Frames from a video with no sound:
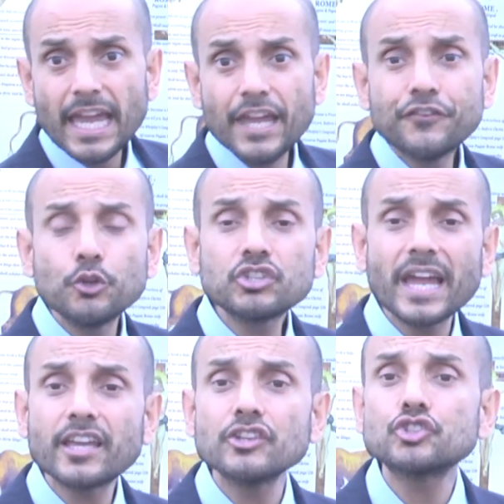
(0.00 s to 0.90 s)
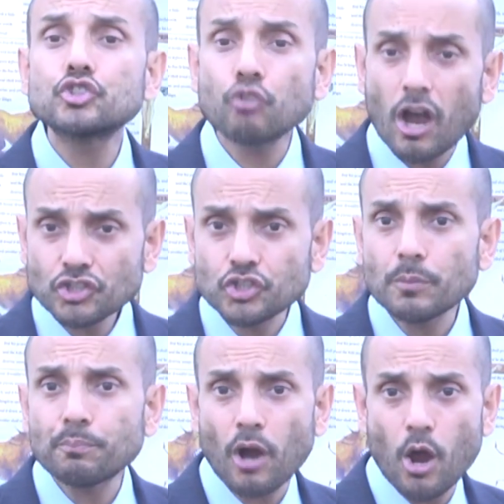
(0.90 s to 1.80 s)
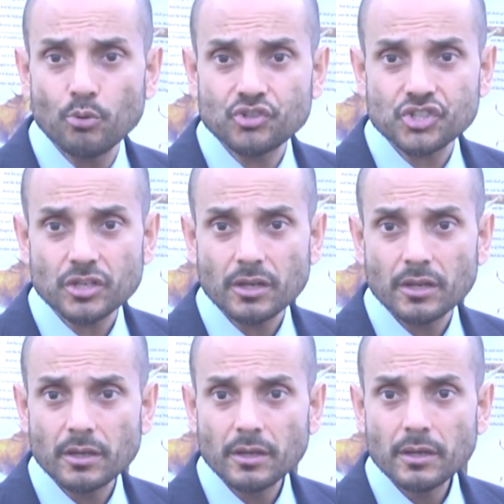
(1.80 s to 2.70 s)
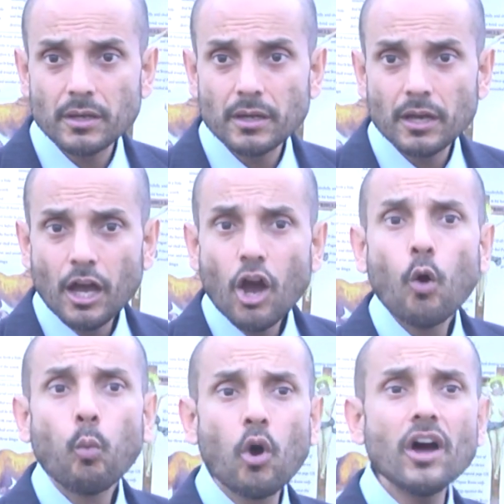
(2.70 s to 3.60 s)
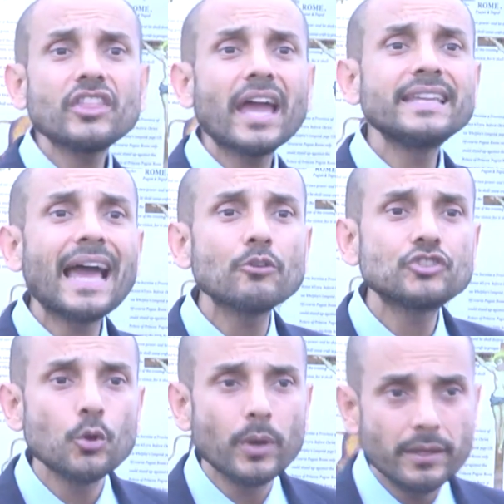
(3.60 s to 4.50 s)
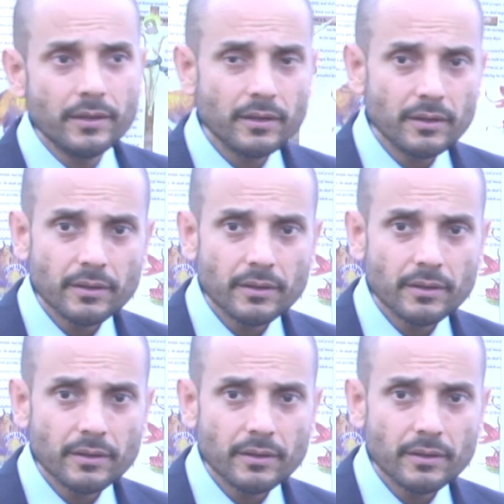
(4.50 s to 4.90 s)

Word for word: if you take a structured approach. What are they now doing?